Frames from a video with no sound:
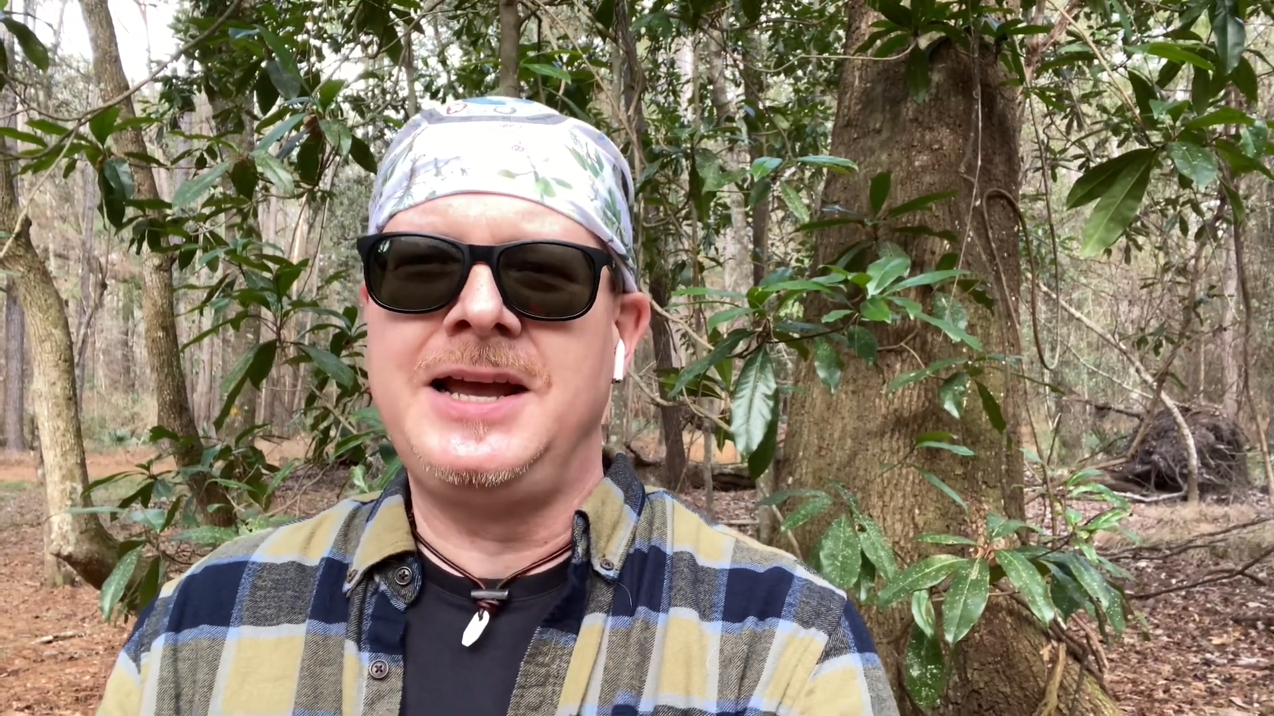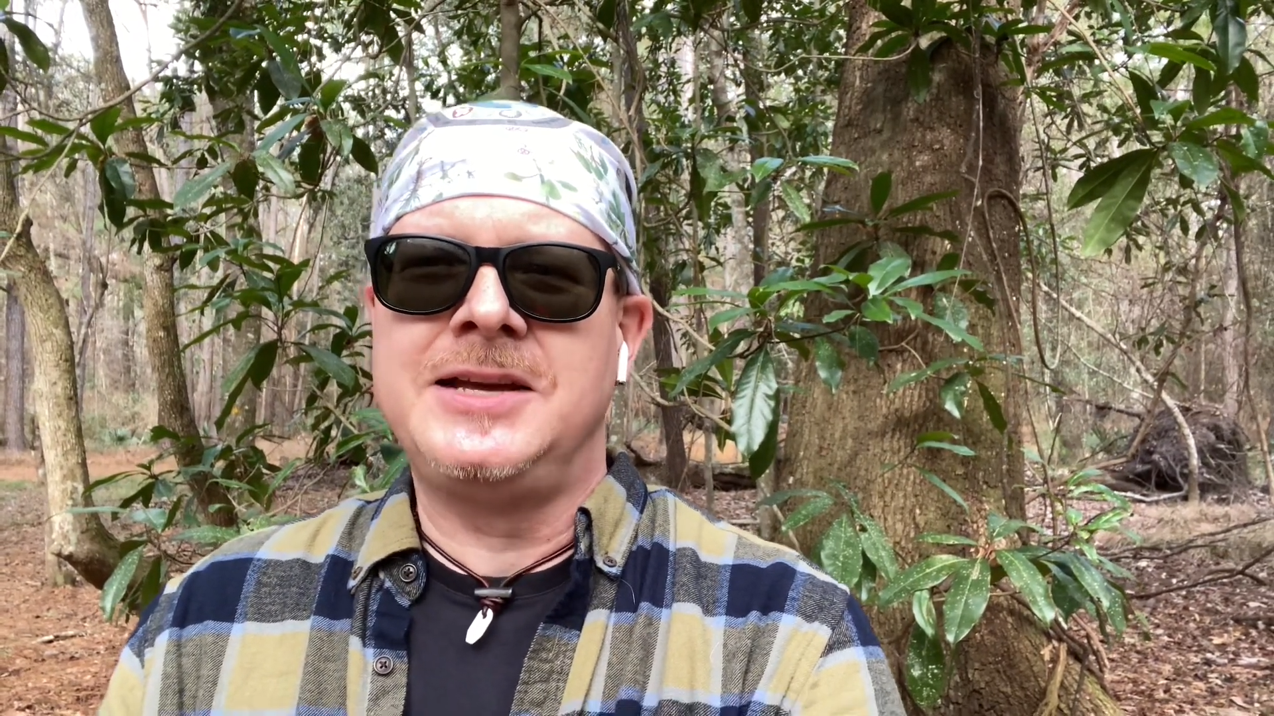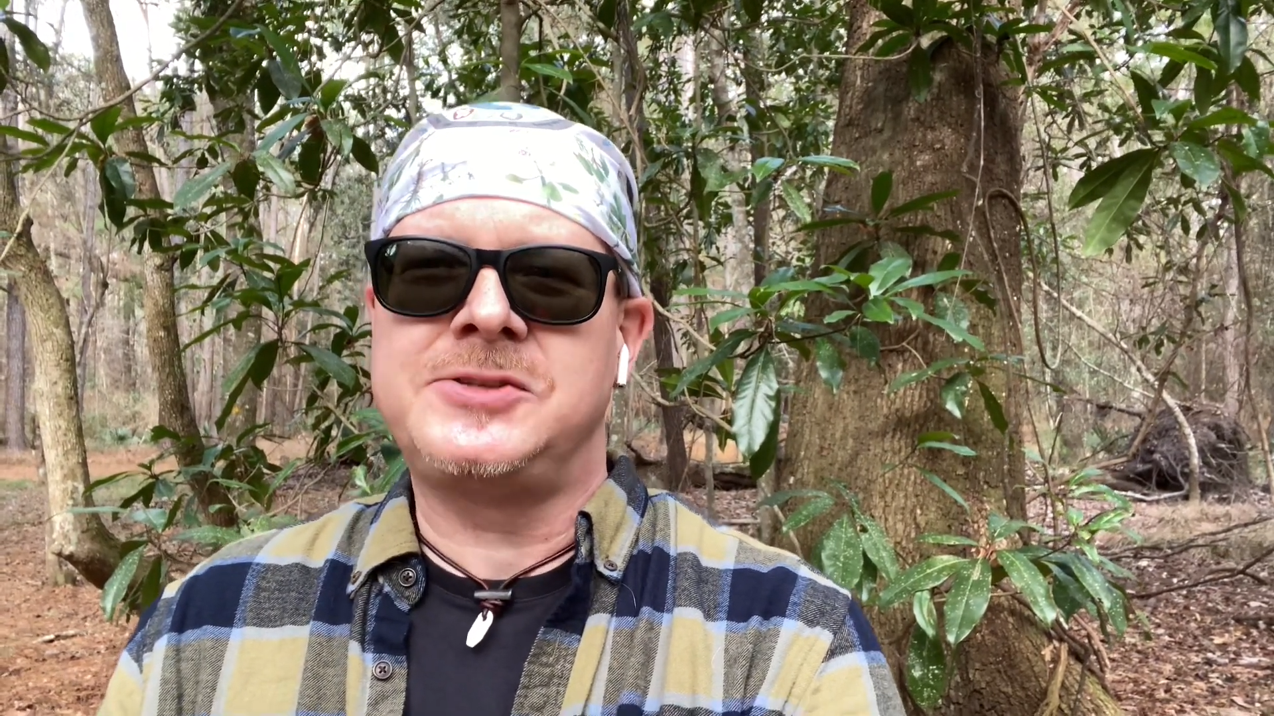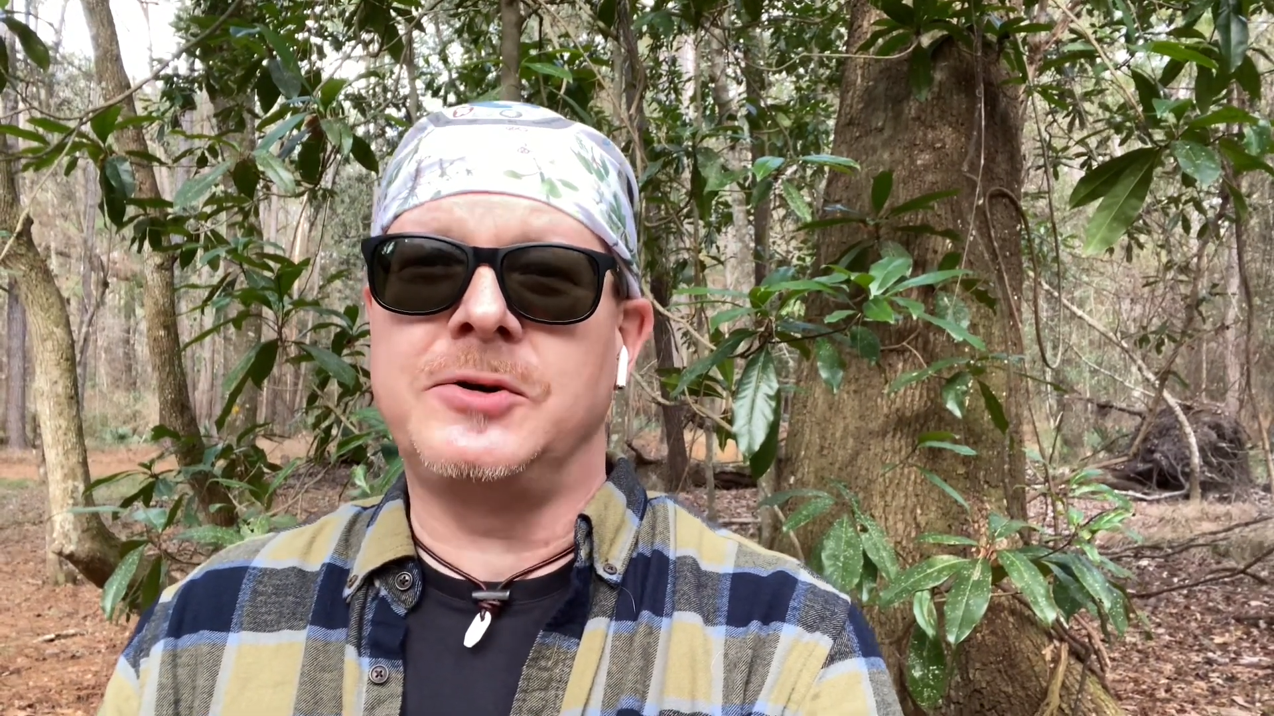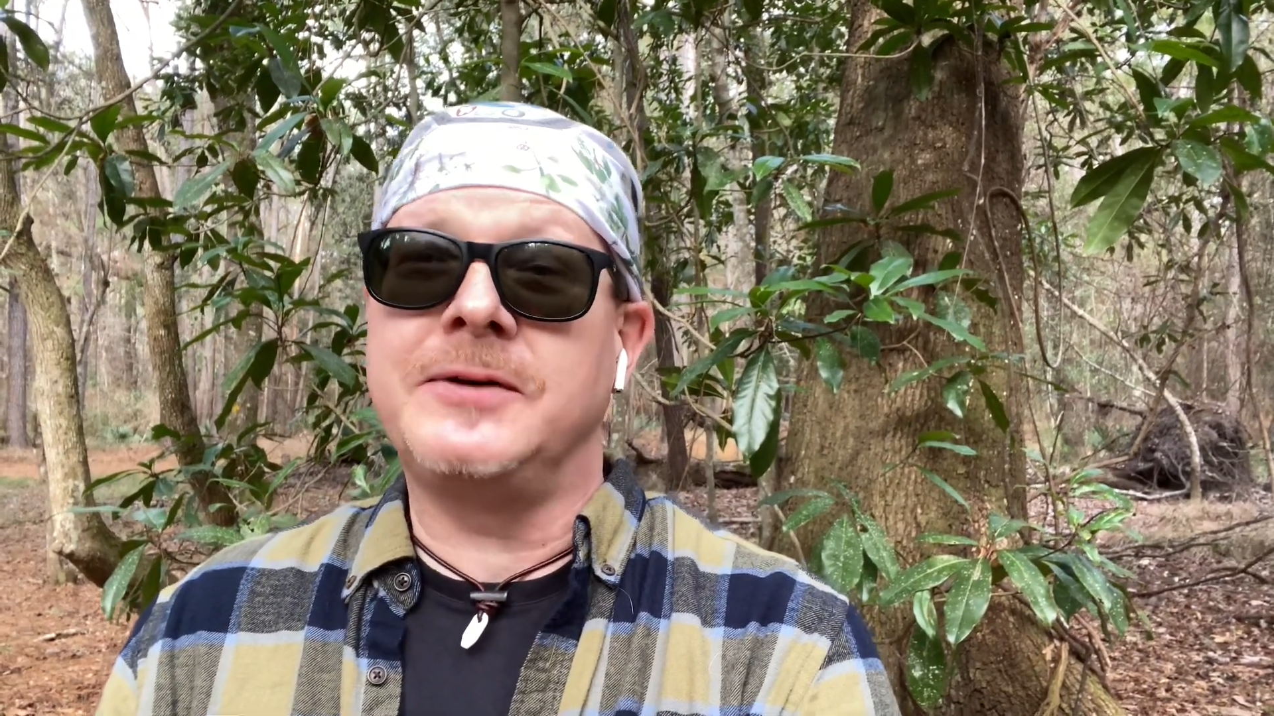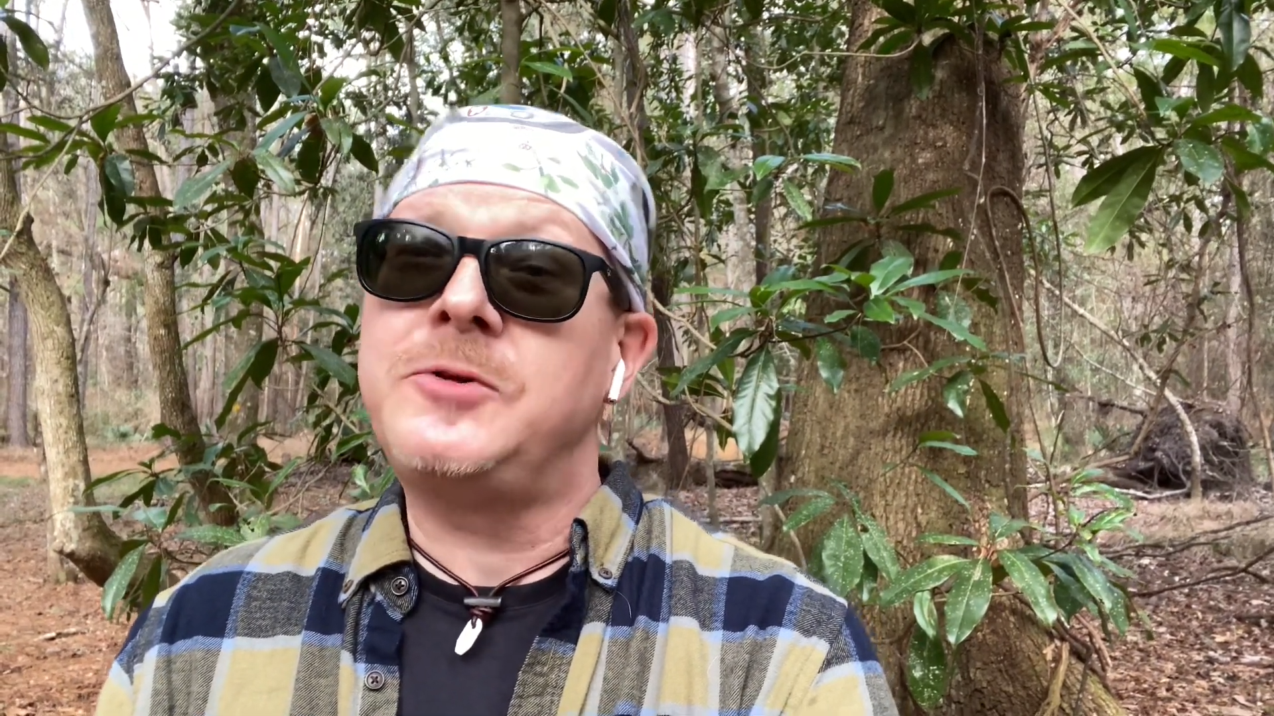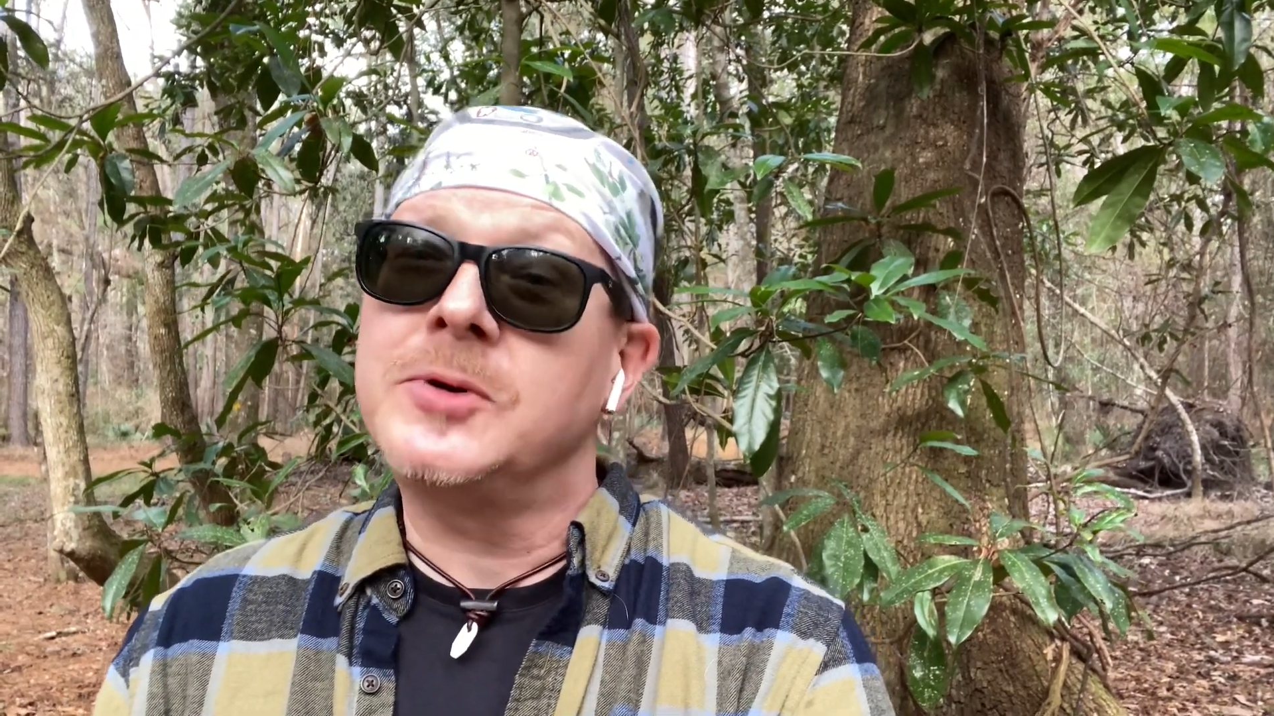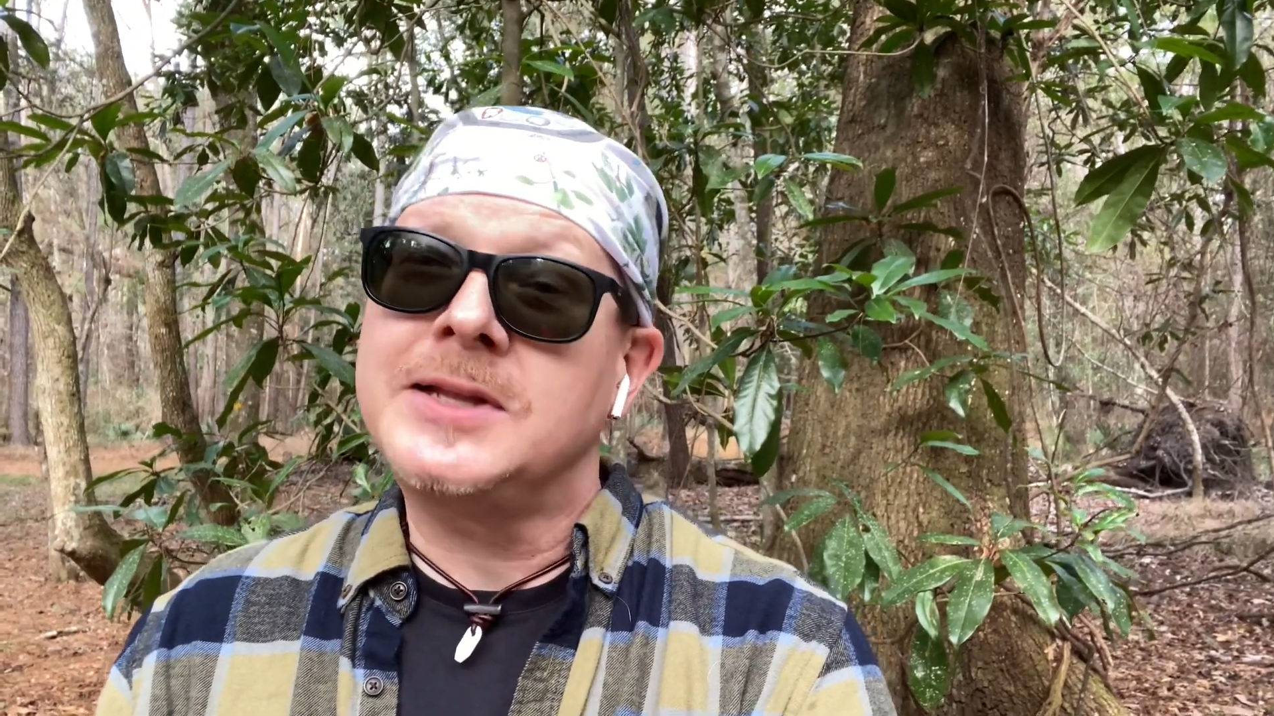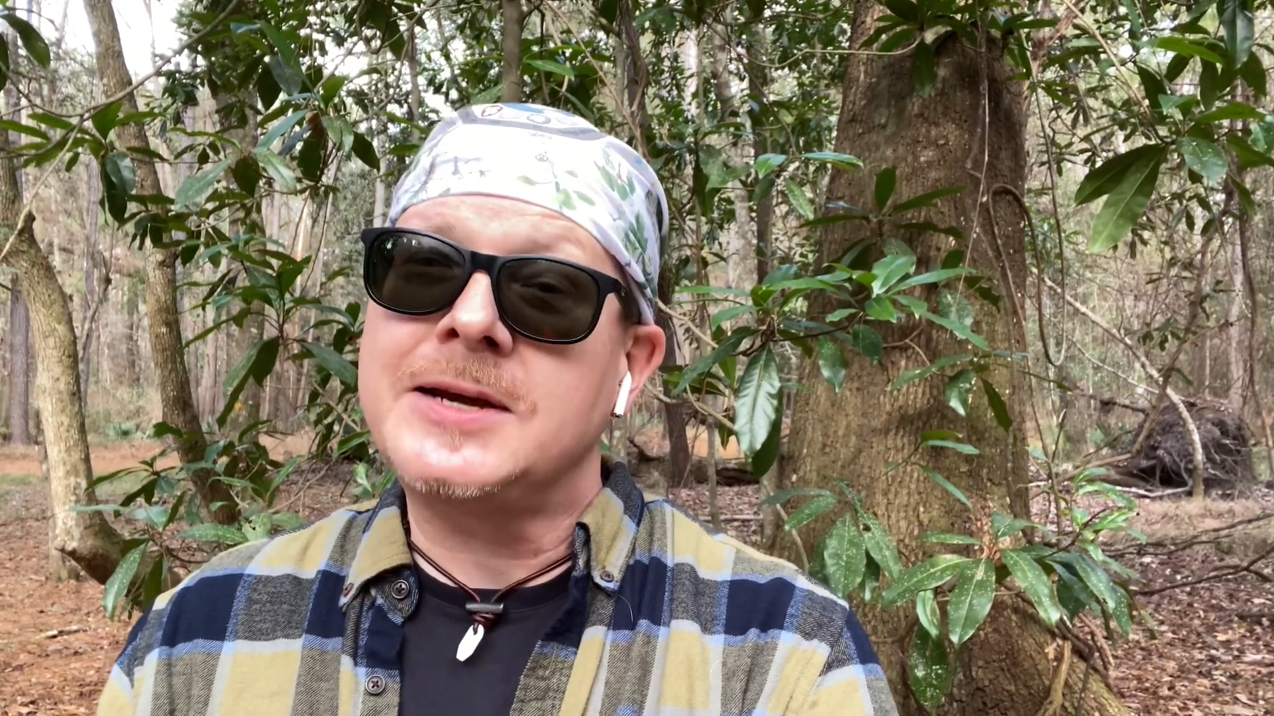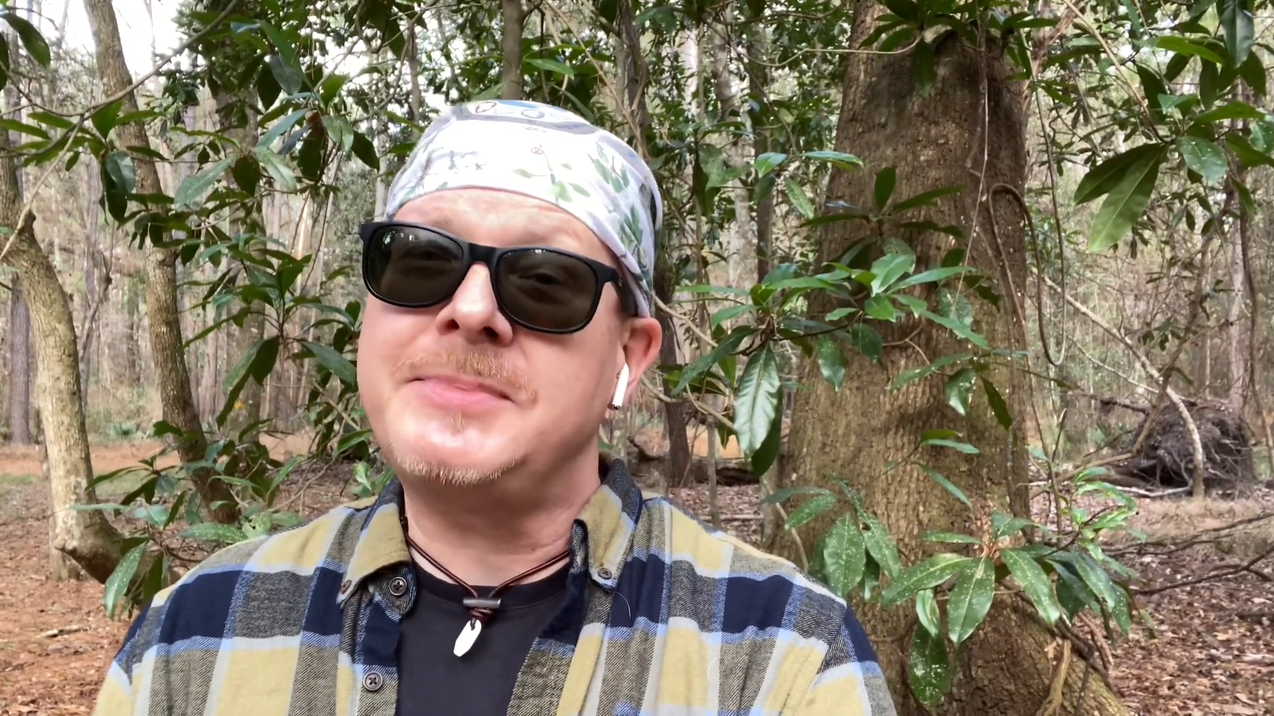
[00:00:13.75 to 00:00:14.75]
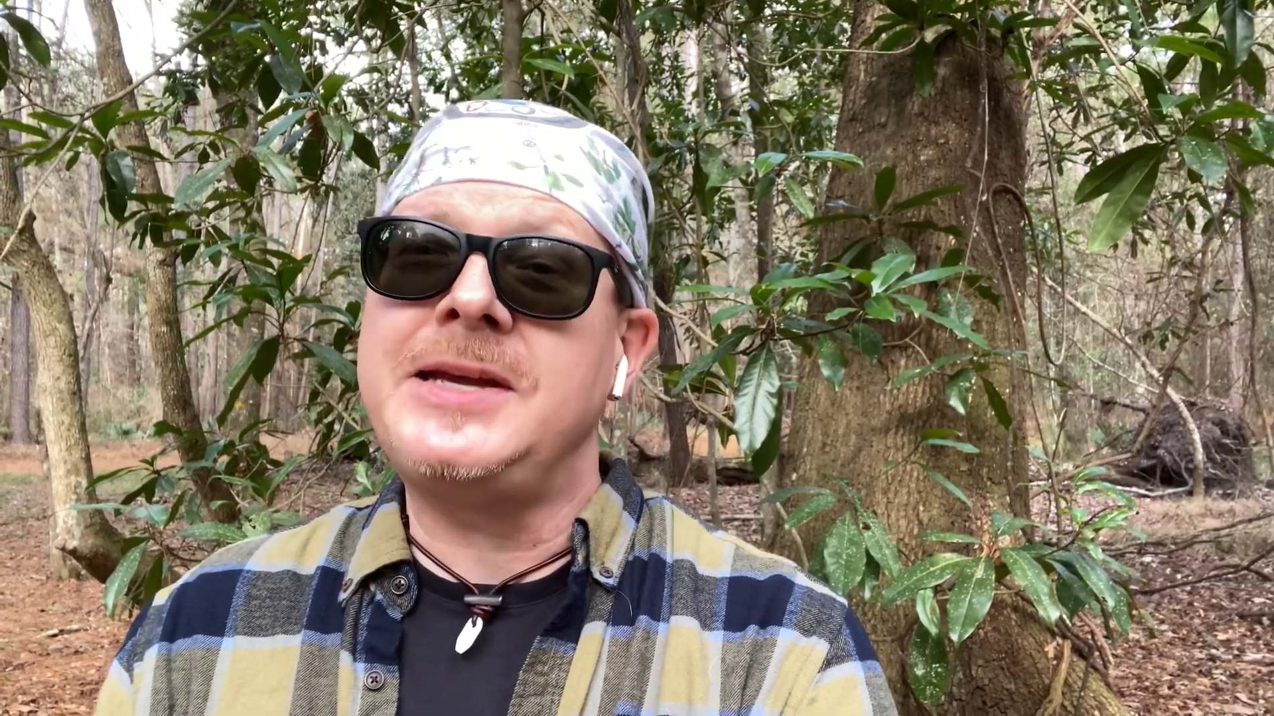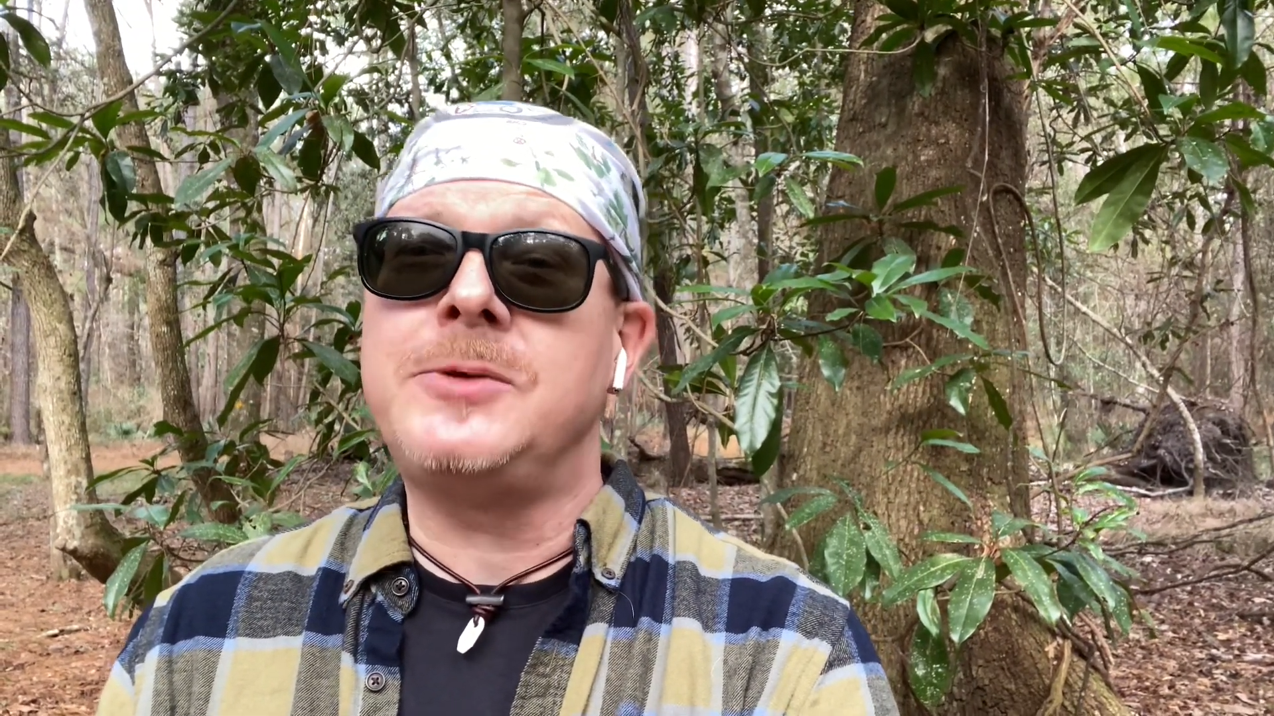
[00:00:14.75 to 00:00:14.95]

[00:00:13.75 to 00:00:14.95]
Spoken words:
So if you are like me,